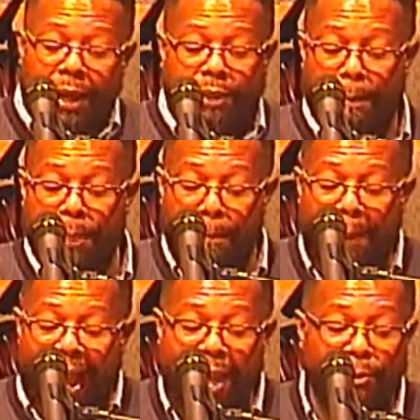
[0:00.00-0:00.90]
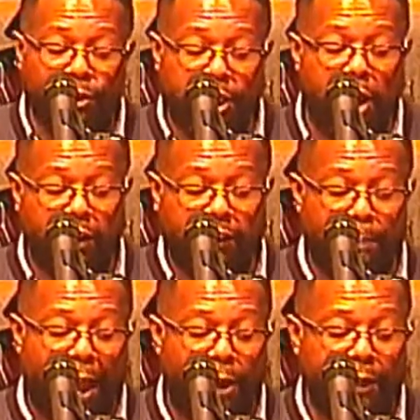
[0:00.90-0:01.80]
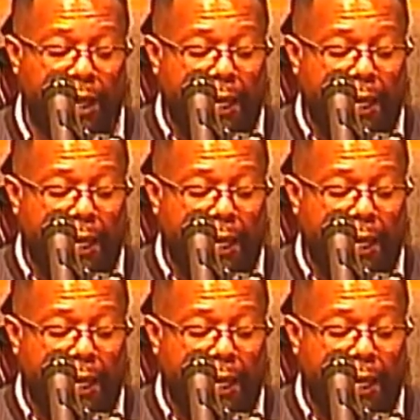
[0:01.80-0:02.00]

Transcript: the Bible talks about